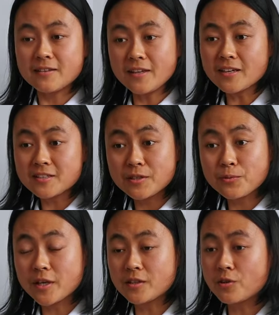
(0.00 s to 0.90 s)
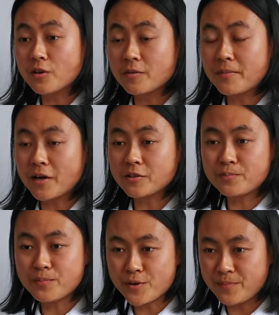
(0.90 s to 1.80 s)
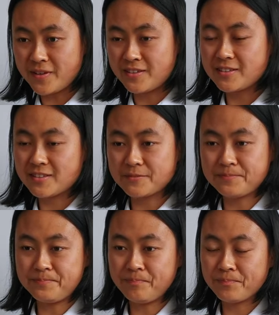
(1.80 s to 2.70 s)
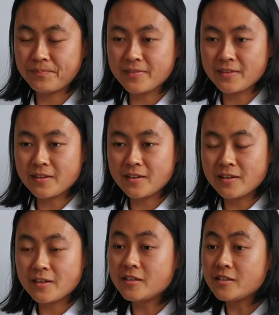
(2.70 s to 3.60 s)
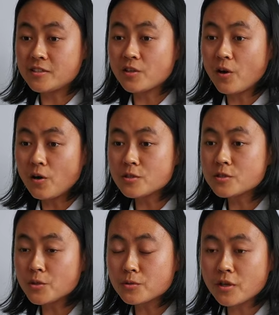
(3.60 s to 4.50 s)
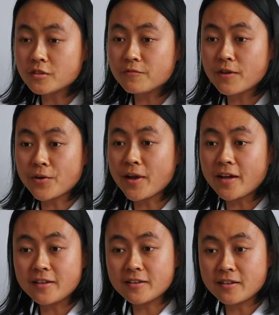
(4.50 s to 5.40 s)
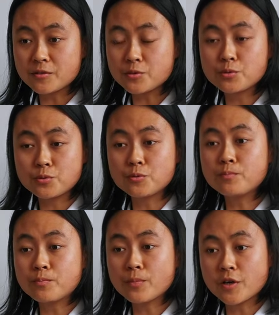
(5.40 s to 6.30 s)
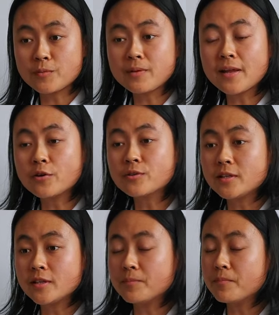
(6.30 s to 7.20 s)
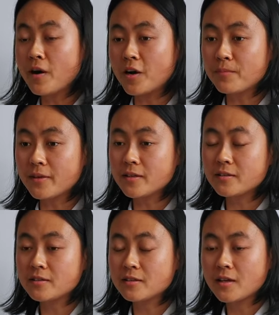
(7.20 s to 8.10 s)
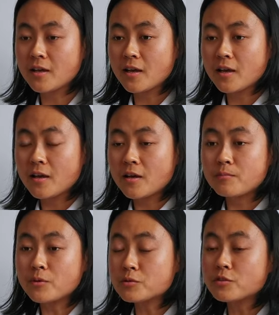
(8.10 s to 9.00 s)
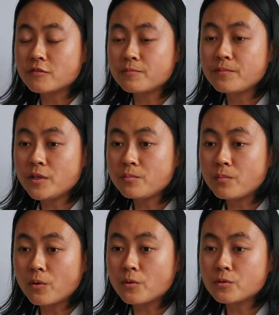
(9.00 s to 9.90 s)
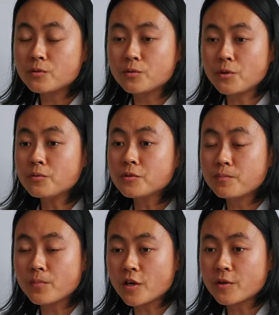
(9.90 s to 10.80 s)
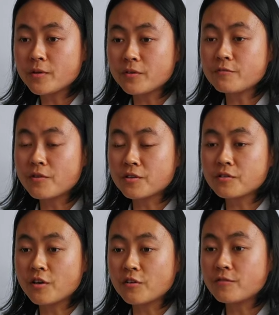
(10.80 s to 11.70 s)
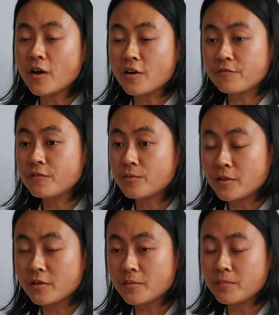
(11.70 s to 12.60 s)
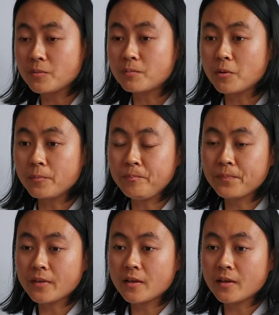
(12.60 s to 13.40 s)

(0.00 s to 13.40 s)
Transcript: Next, we can talk about burping. It is also not very elegant to burp loudly in public. Most of the people don't burp in front of unfamiliar people.